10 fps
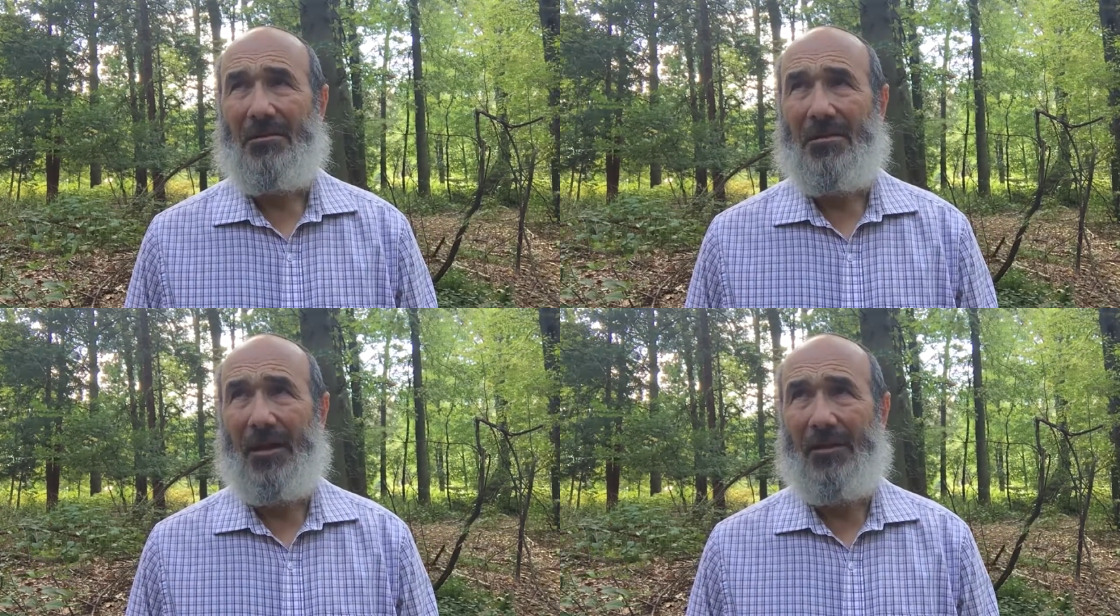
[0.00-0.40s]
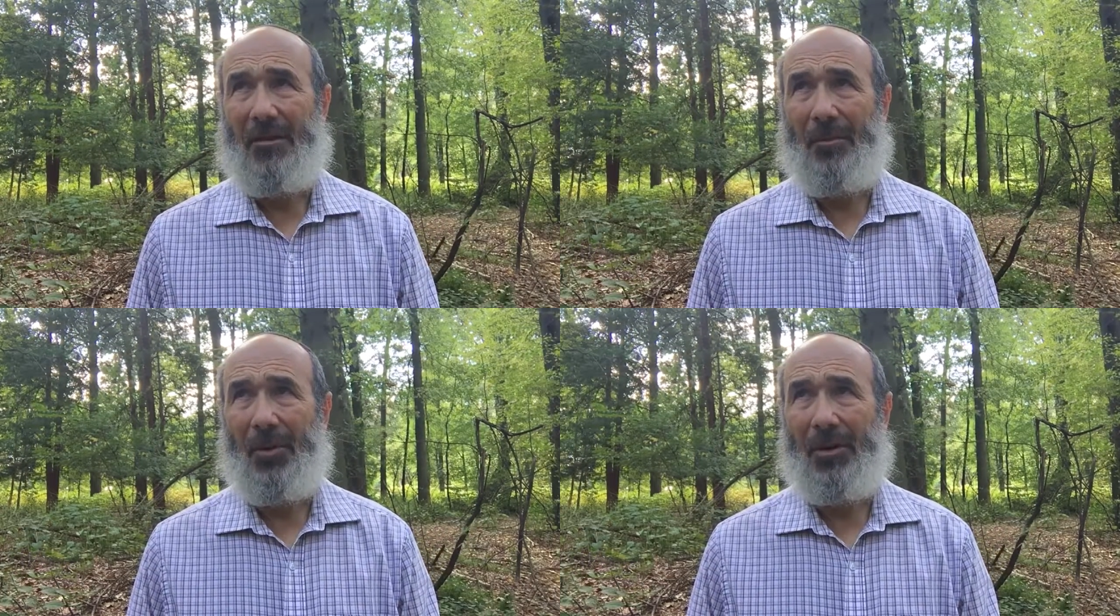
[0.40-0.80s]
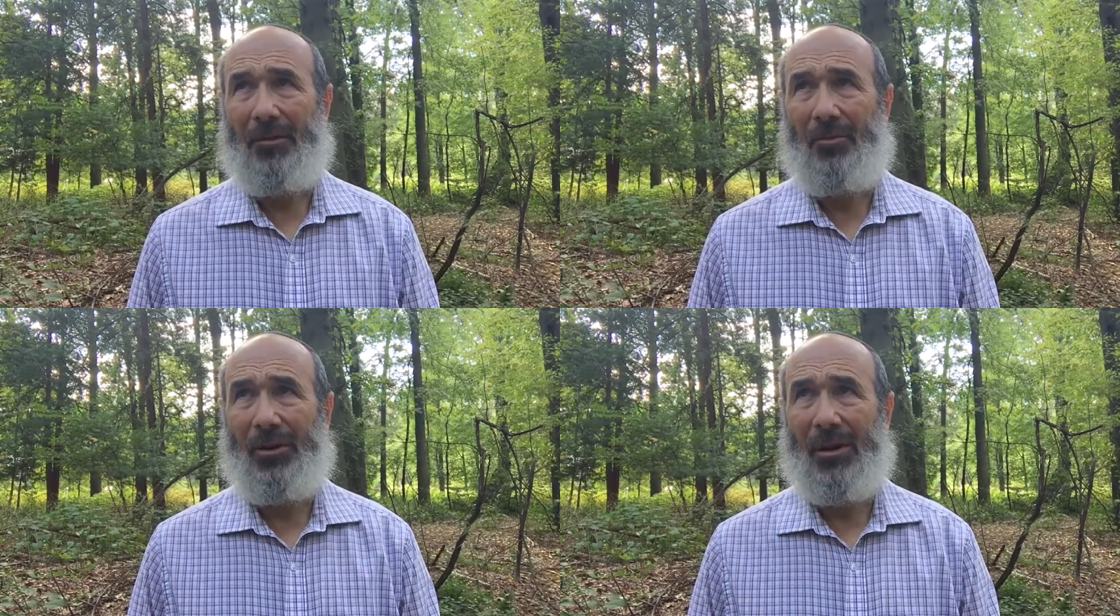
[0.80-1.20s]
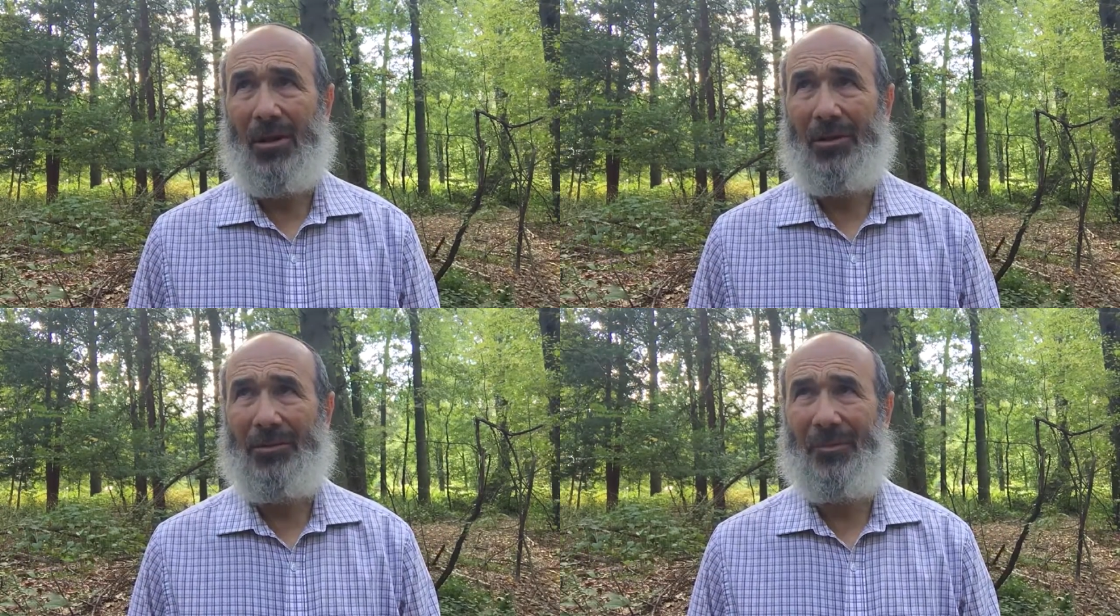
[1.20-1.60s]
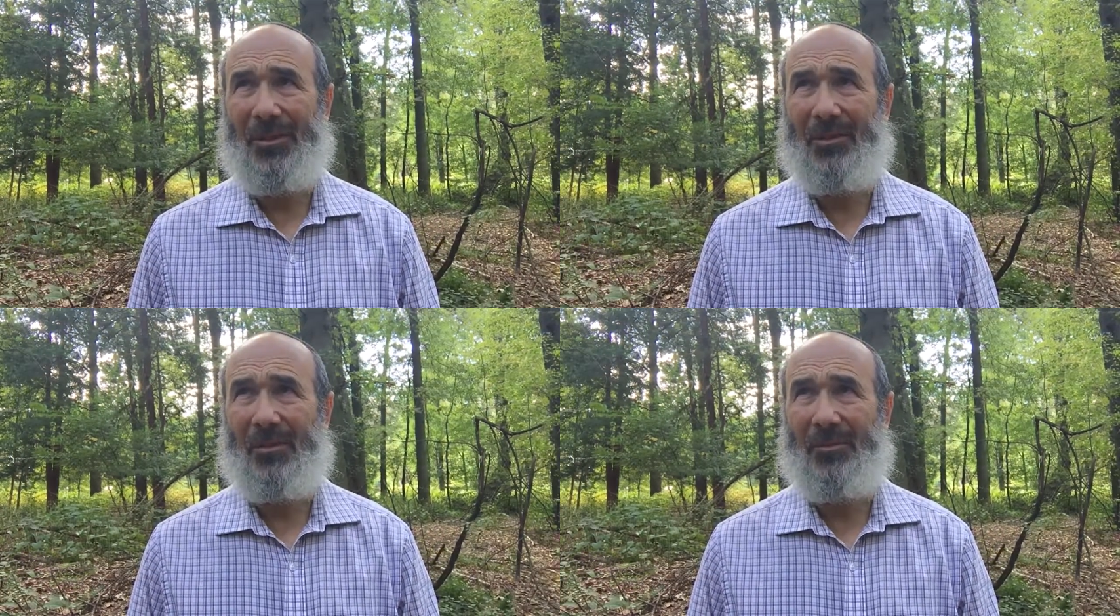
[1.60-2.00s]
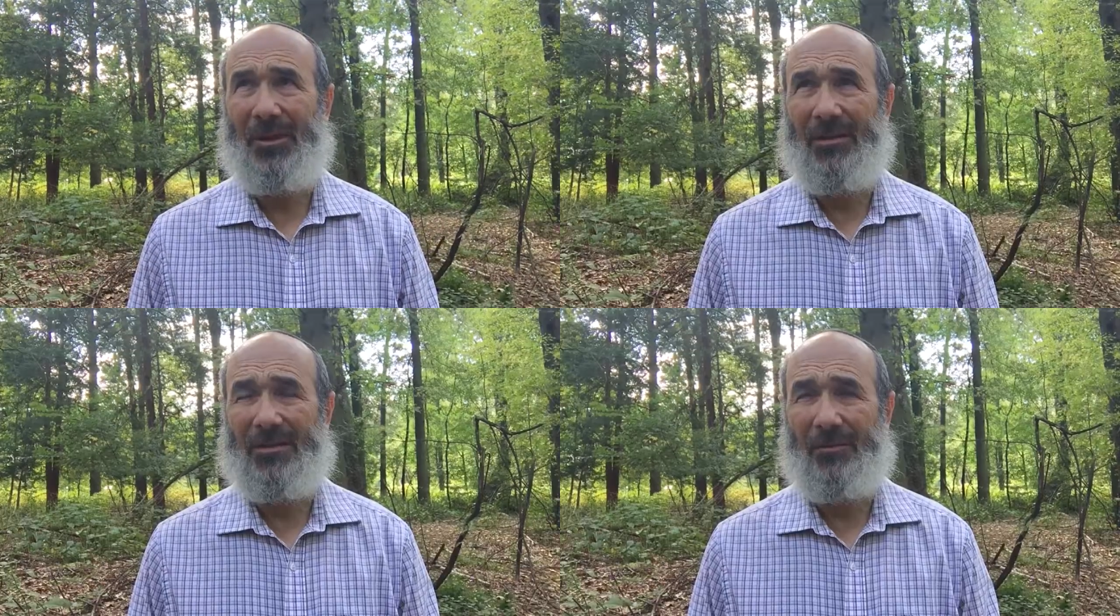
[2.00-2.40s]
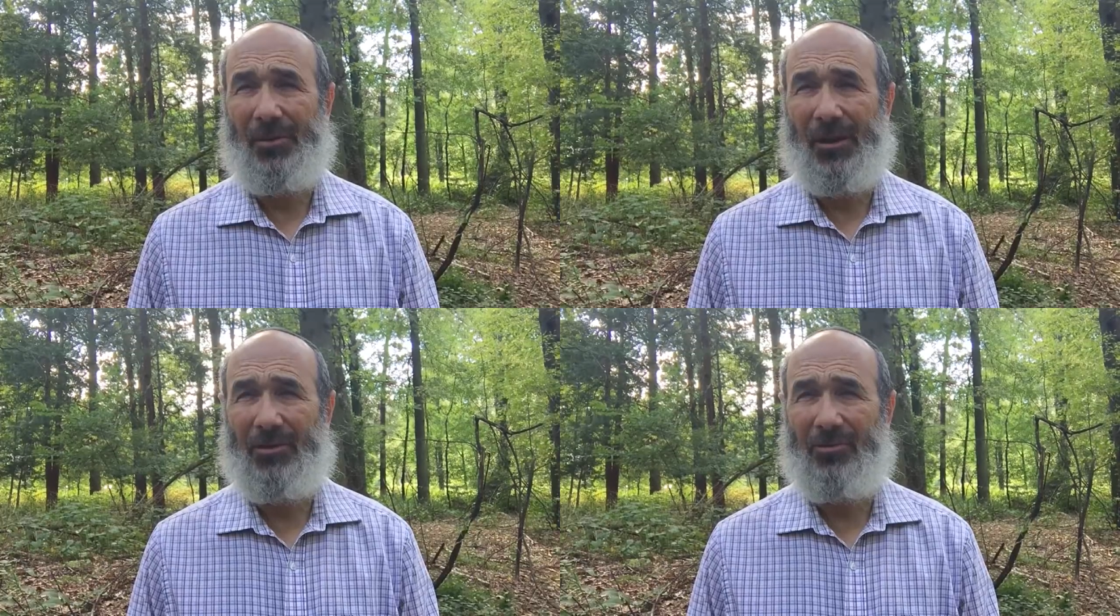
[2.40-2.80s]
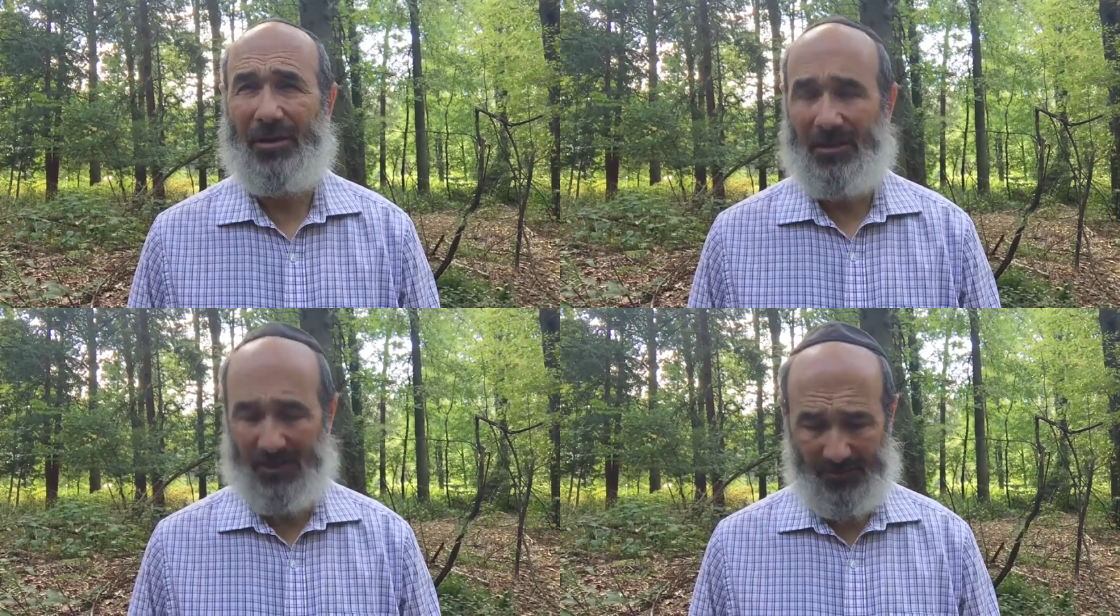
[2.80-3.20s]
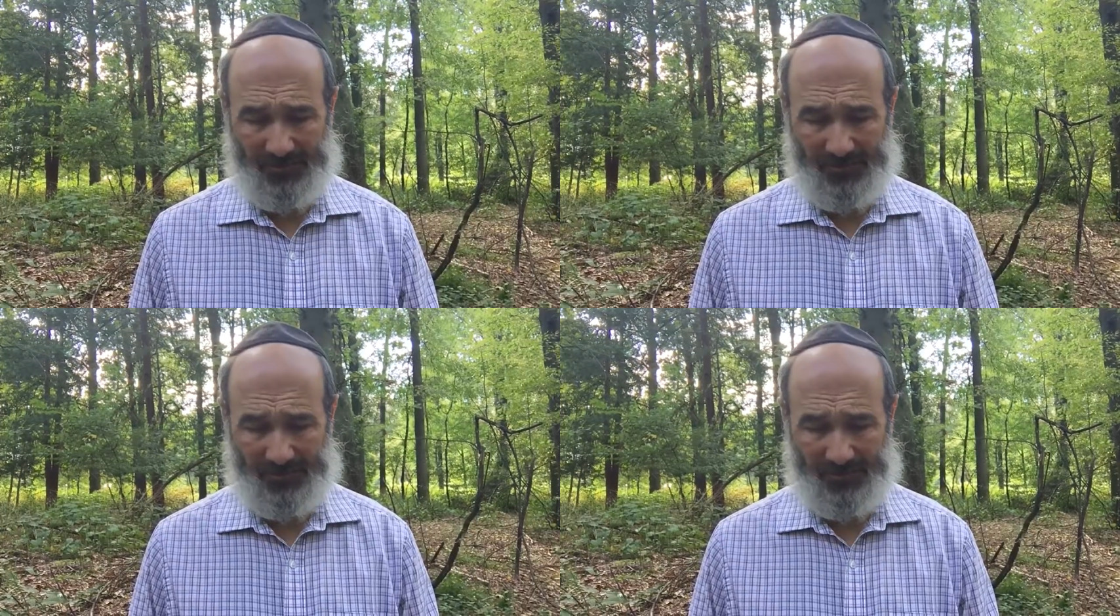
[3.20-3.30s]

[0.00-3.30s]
then the part of the brain called amygdala begins to play tricks at them.